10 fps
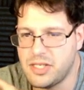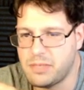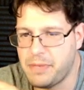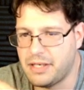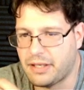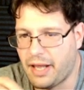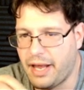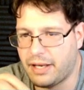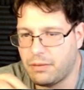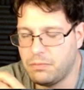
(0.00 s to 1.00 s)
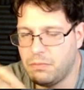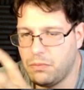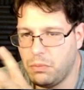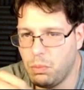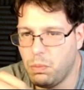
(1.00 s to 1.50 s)
spent like
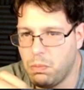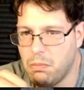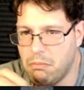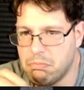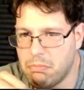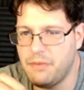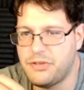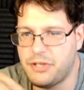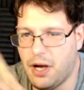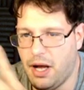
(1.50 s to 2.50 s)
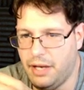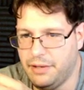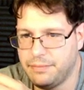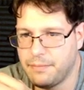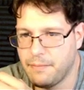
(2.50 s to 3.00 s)
months on,